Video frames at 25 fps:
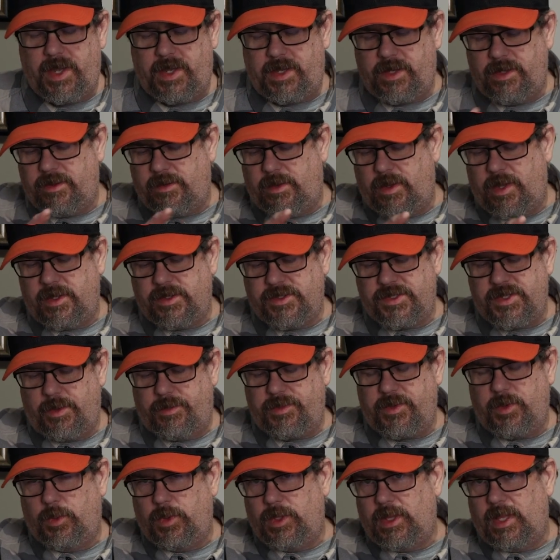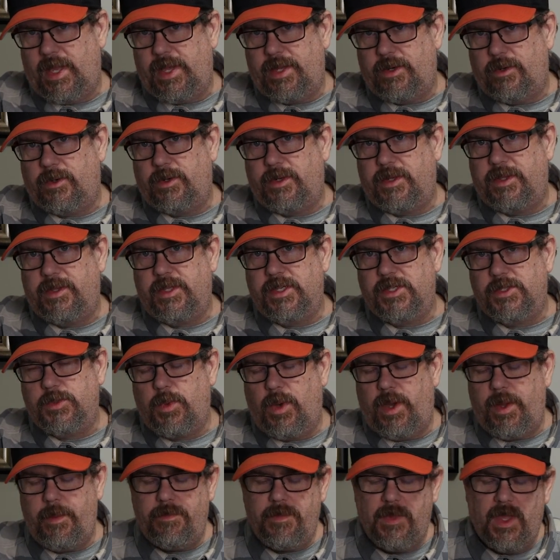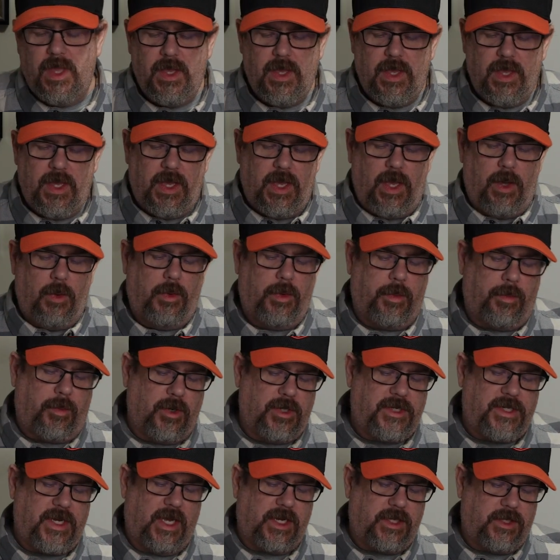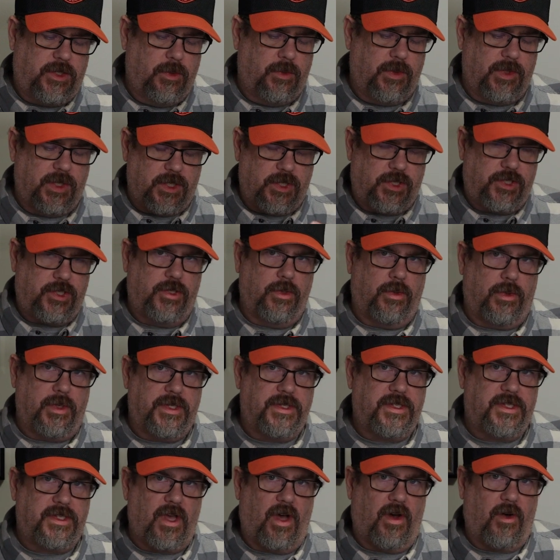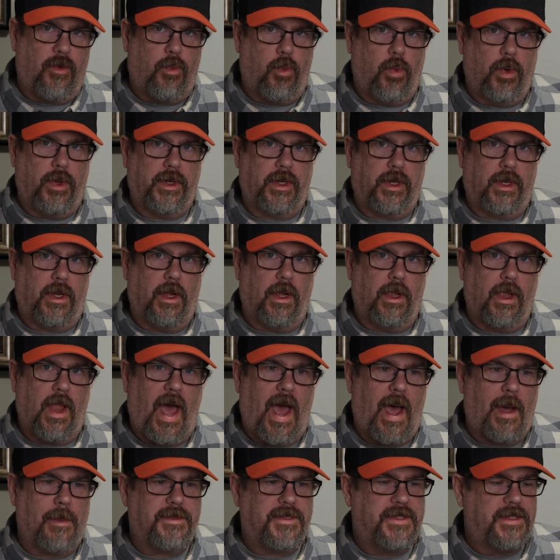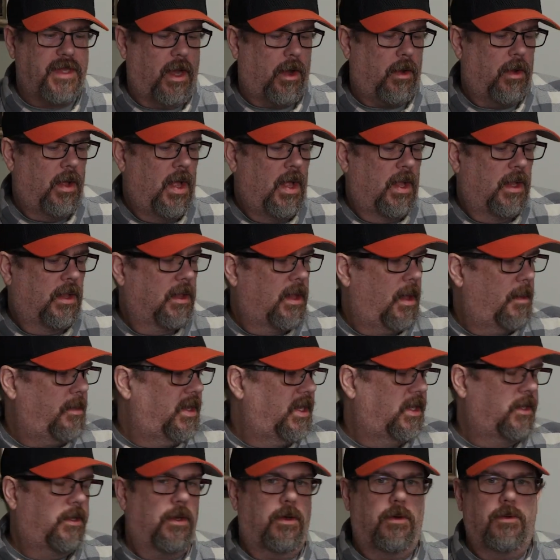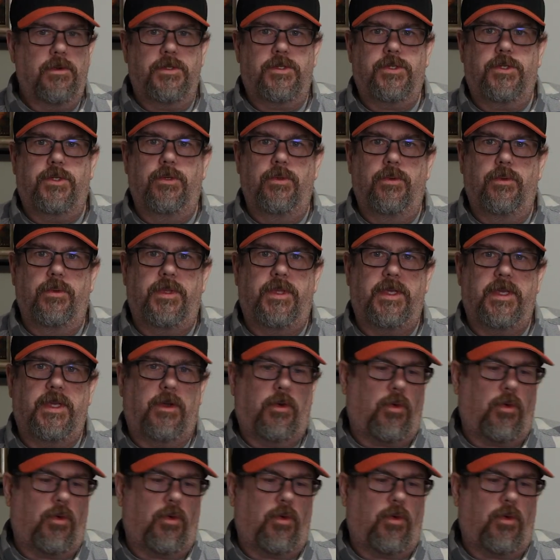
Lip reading: and something would land on it this way, it would protect you and the shoe itself wouldn't collapse. Now, let me go to the